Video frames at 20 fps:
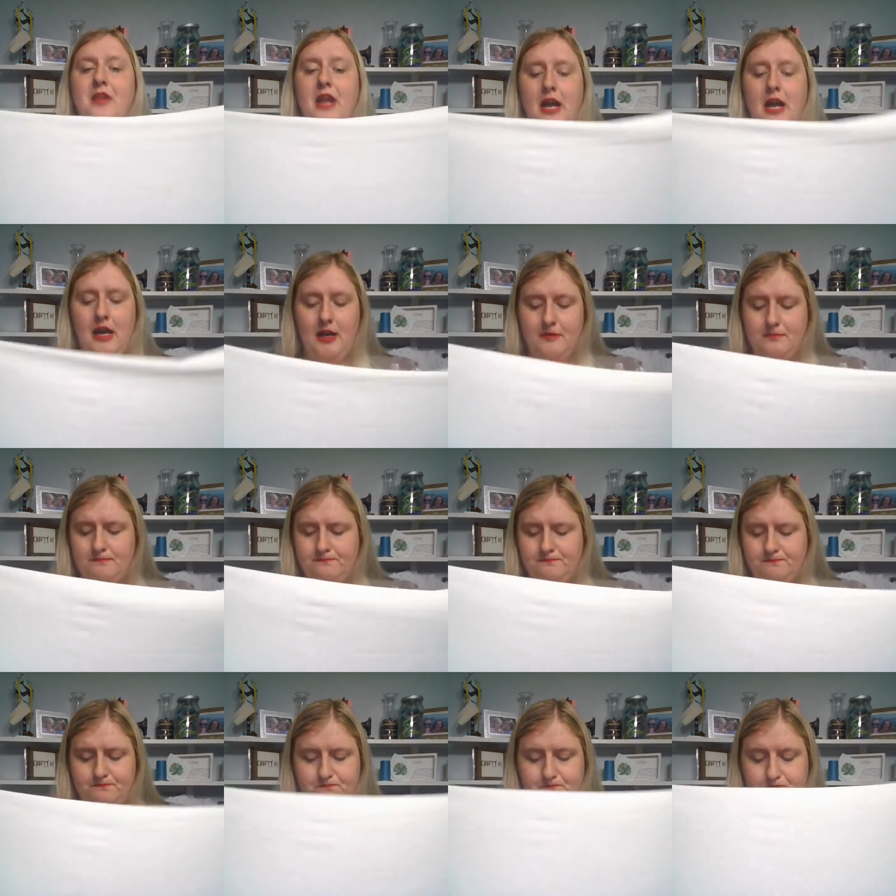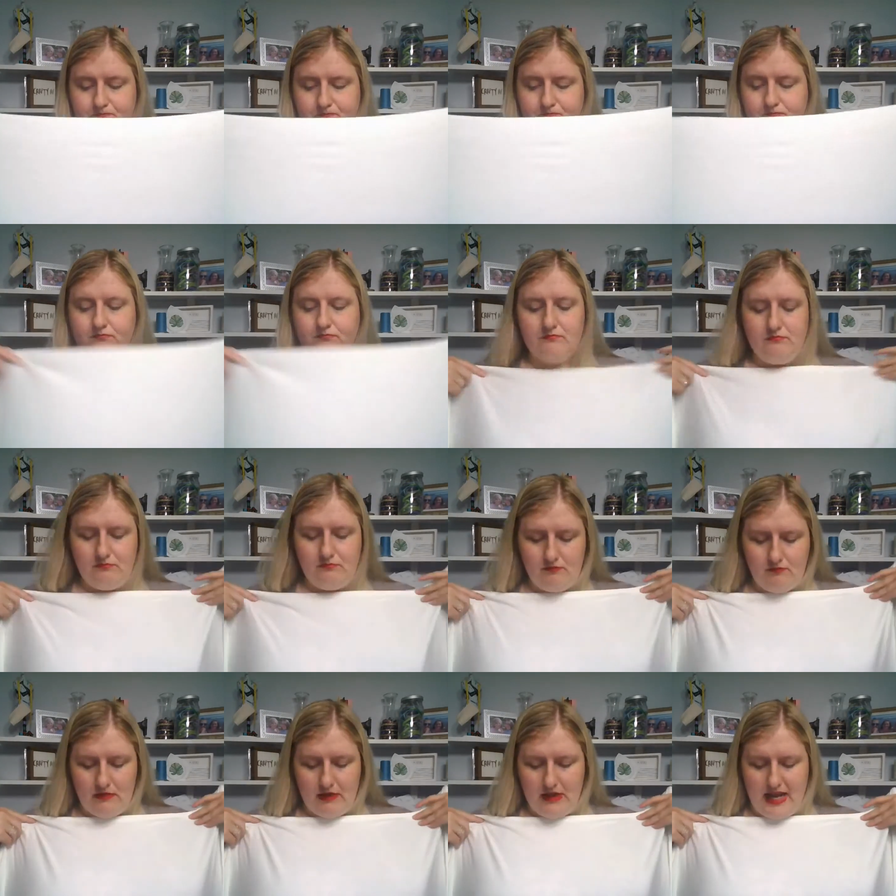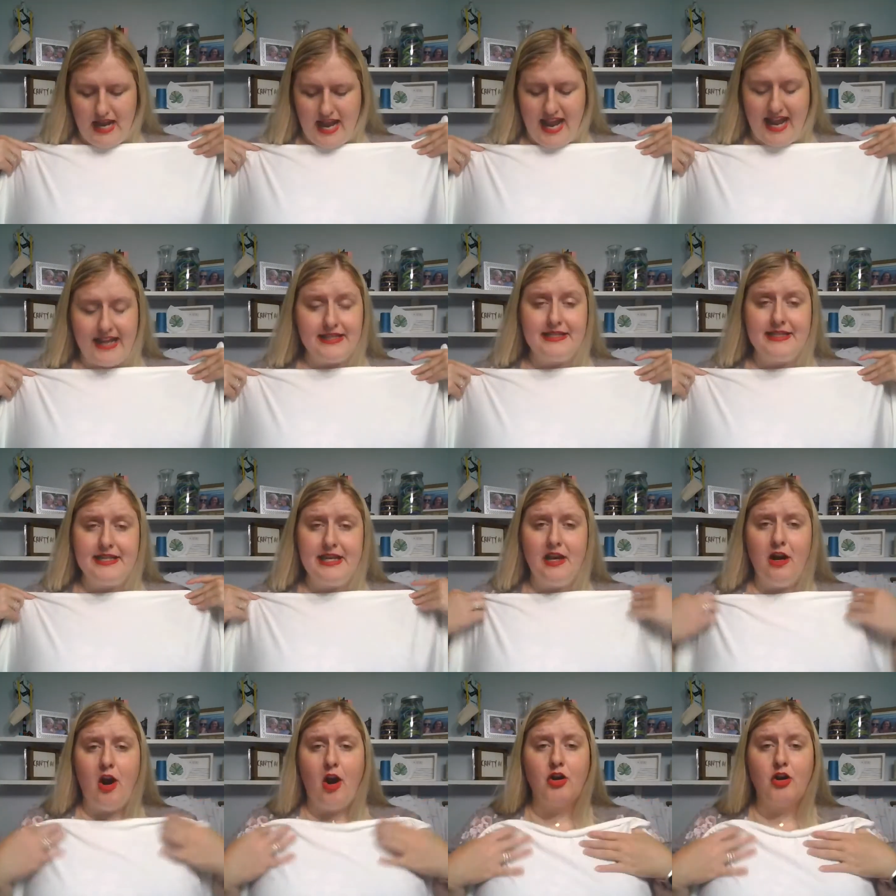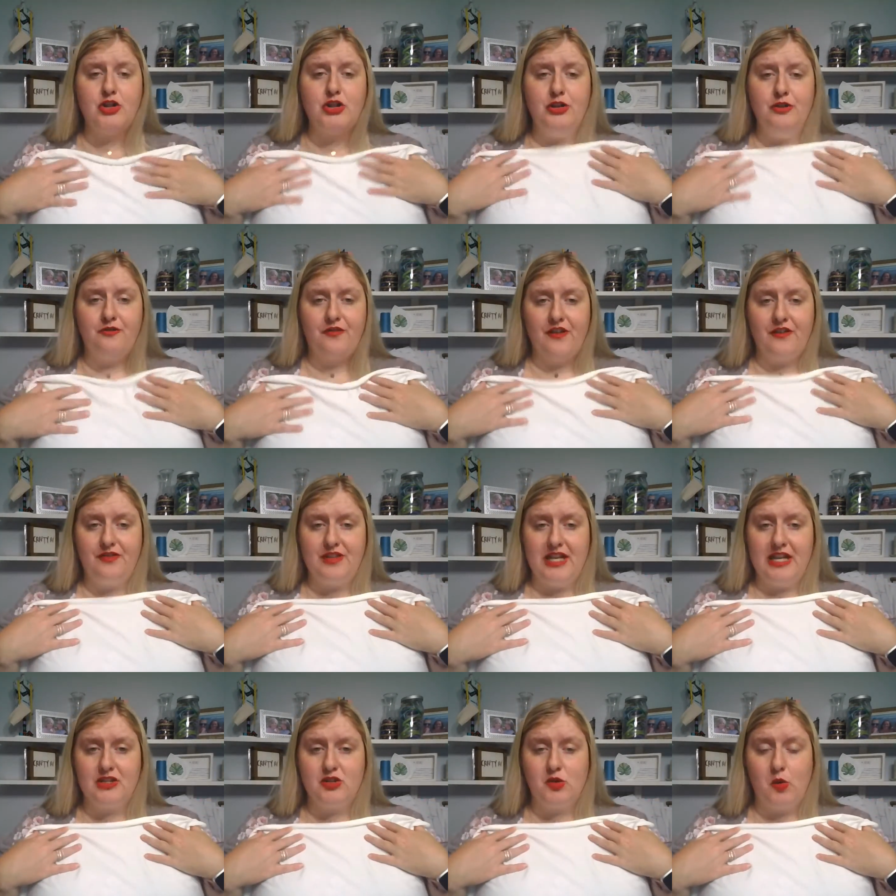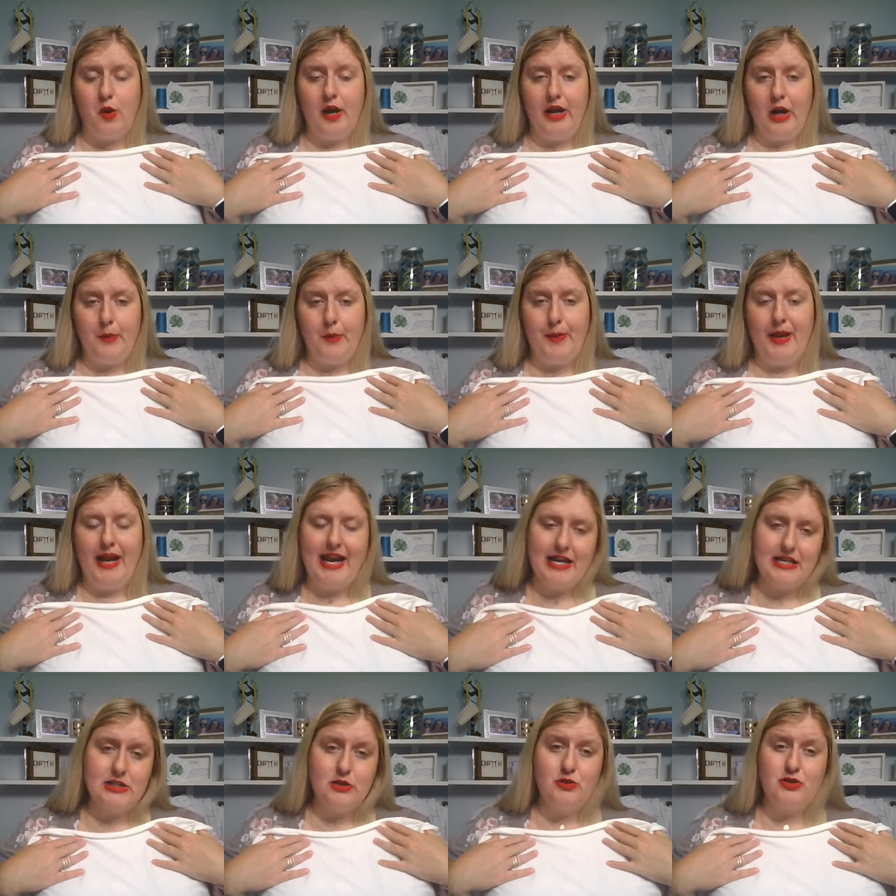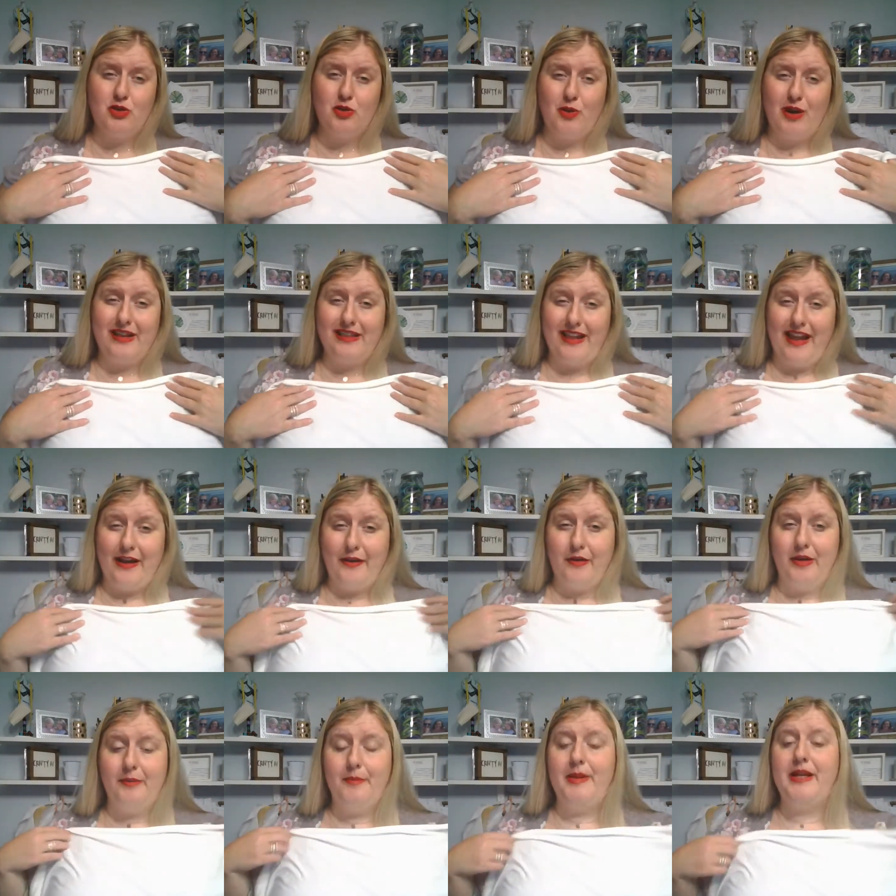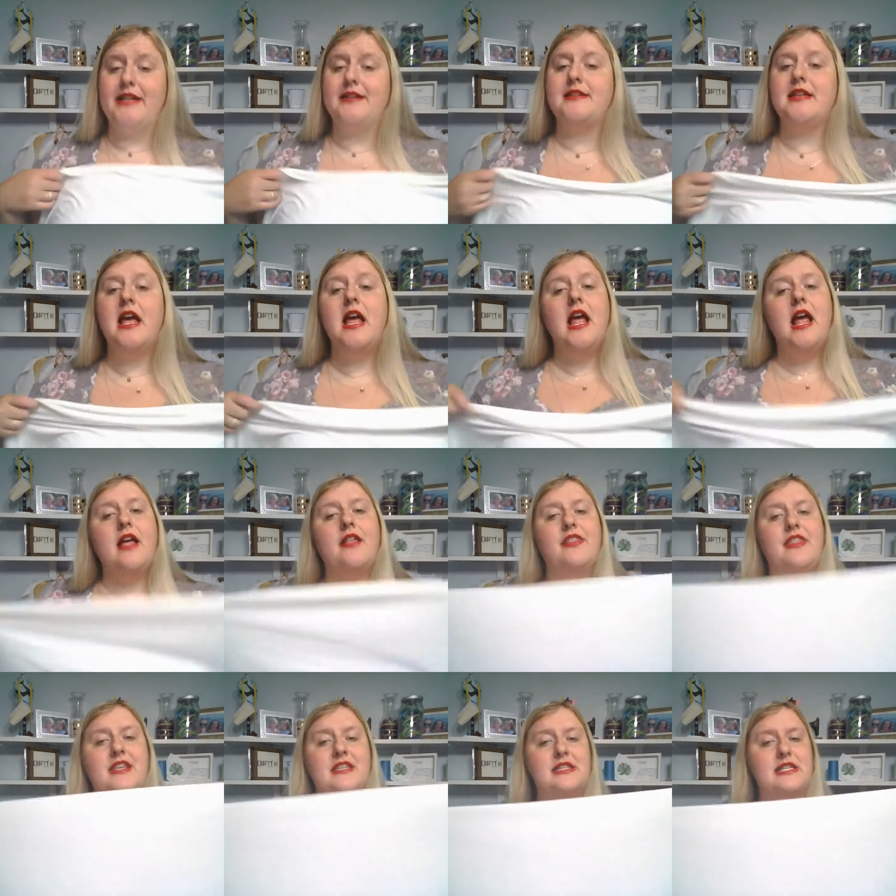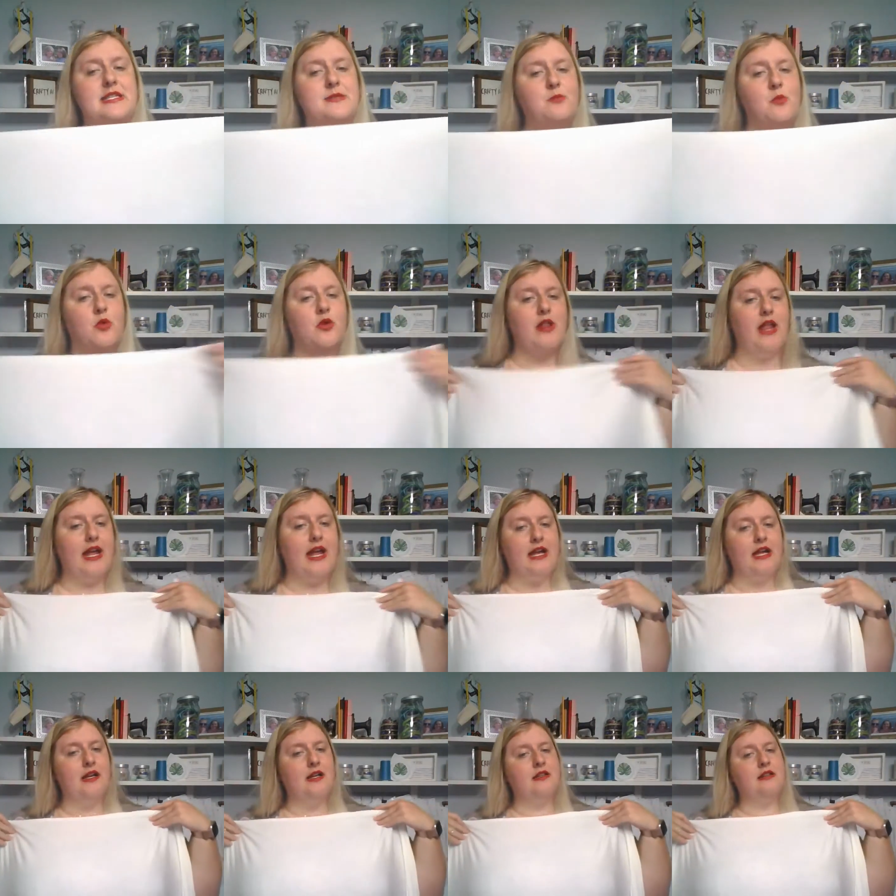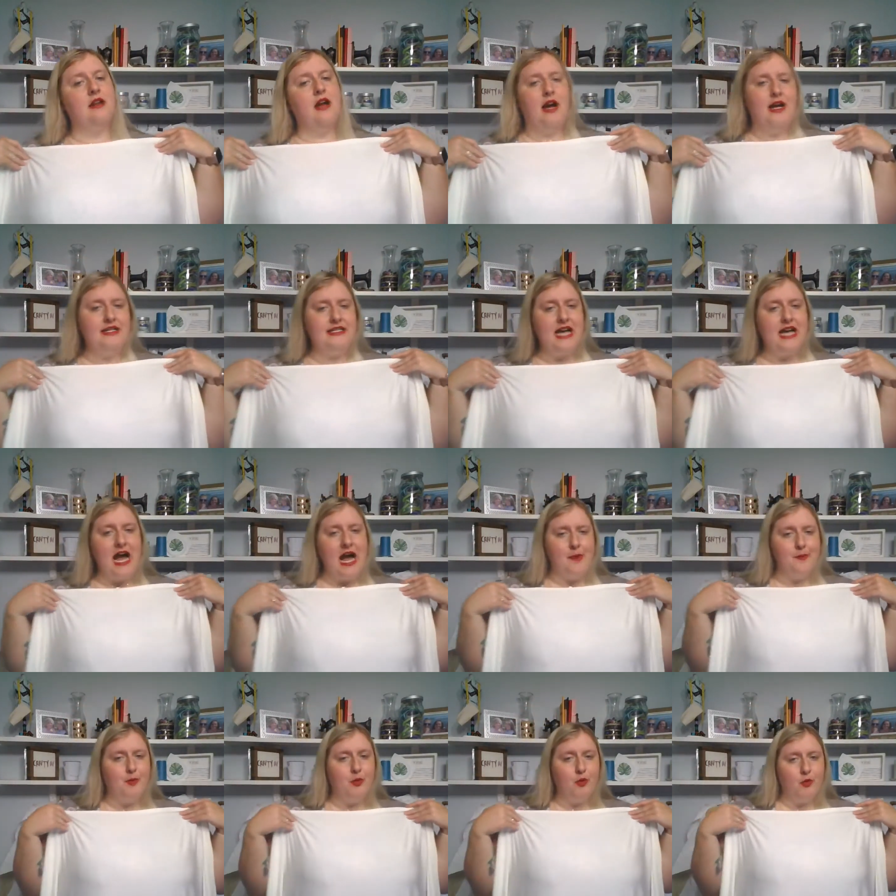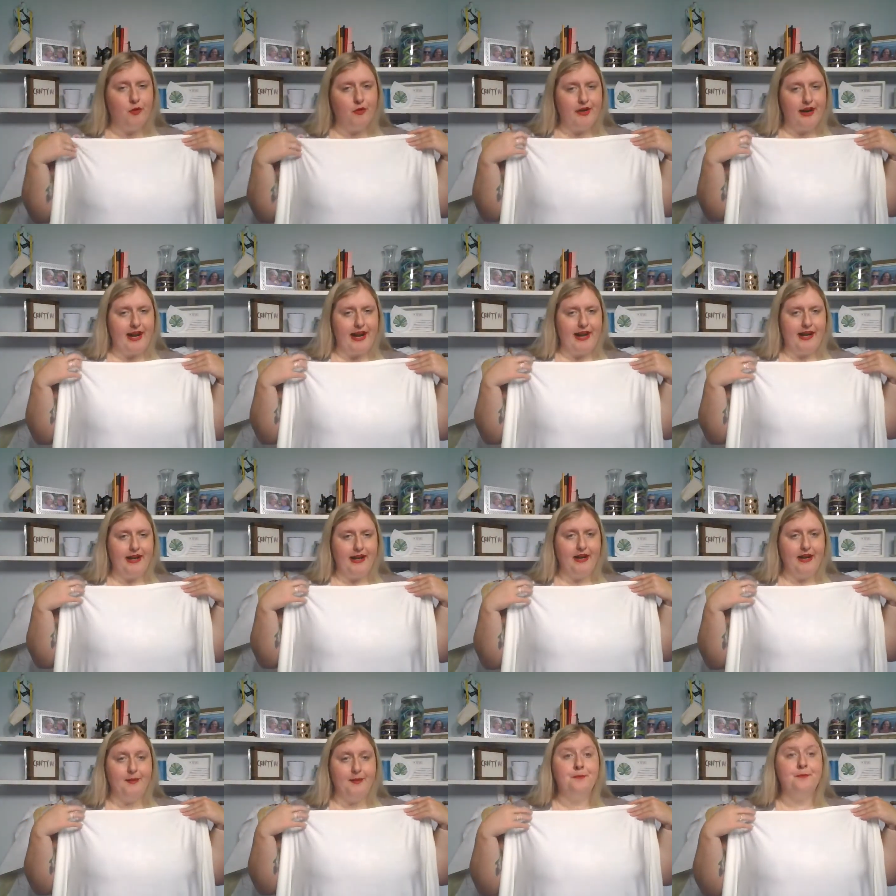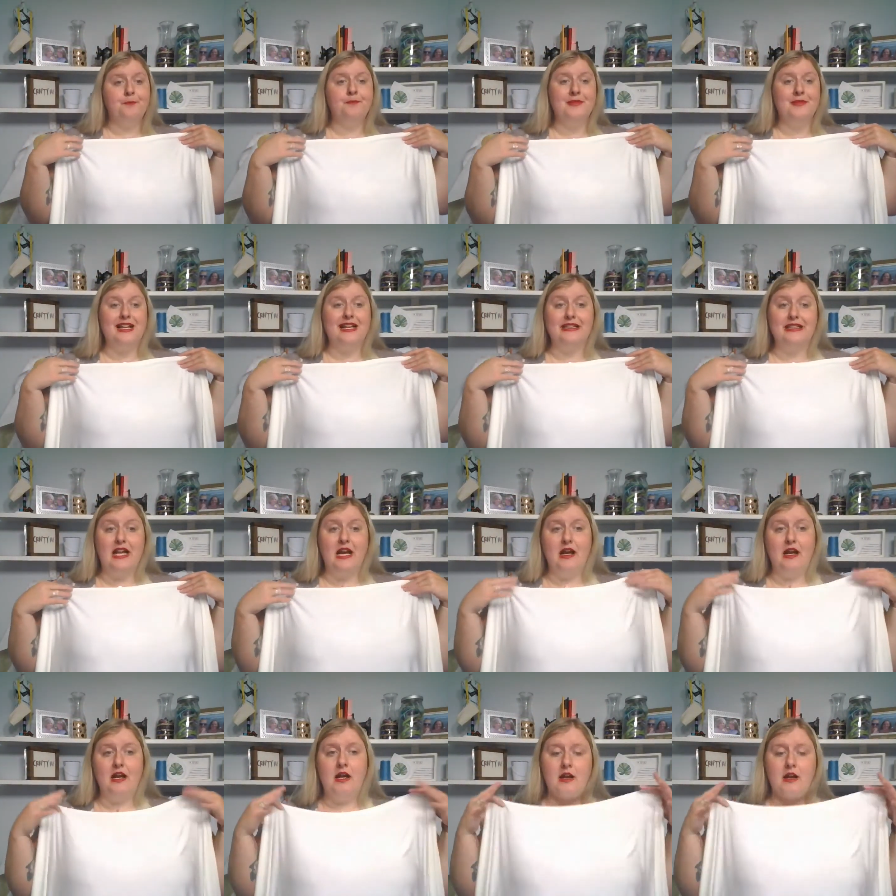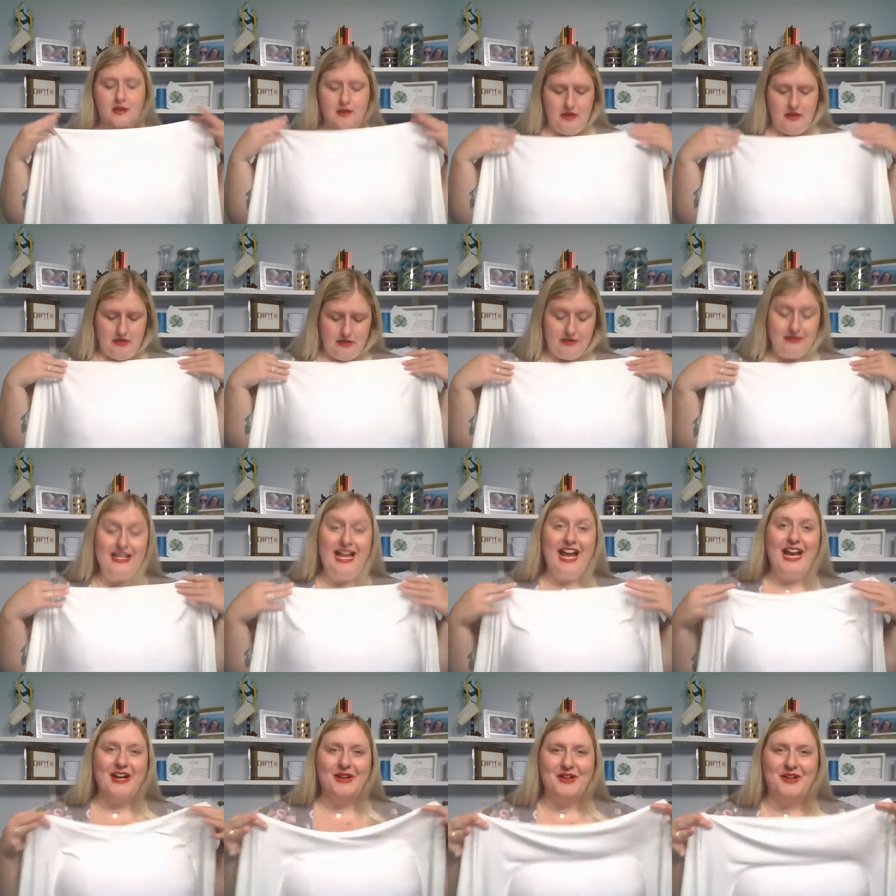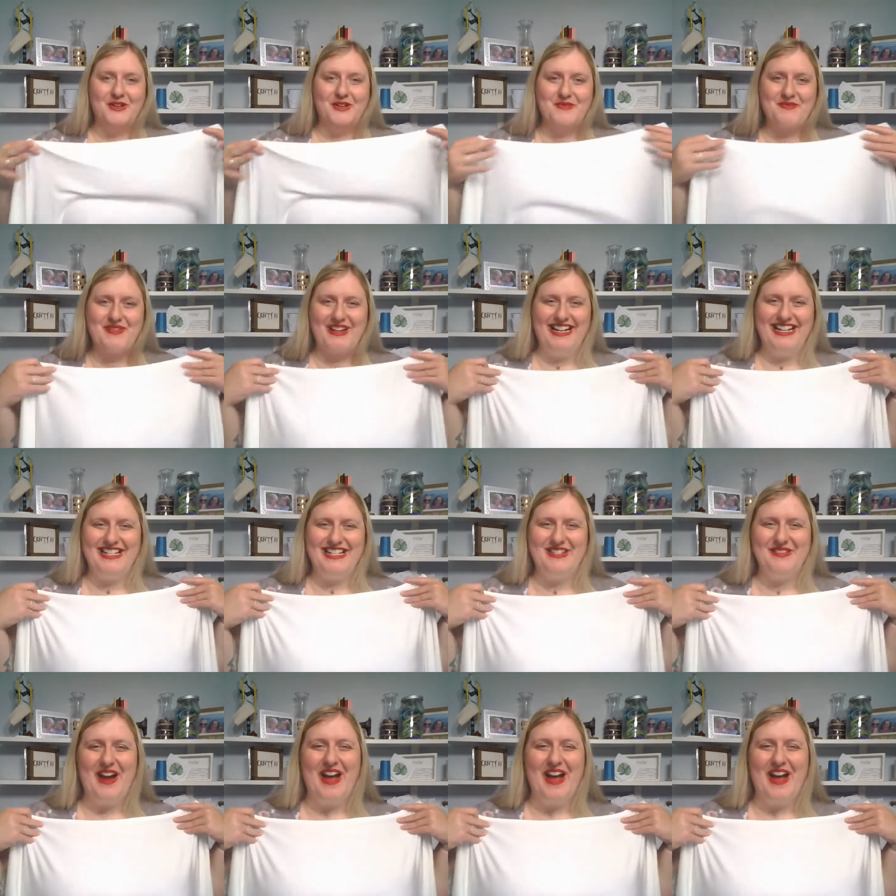Um, and our 250 is quite opaque, so it's a great layering piece. This is more like a, a top or a um, layered piece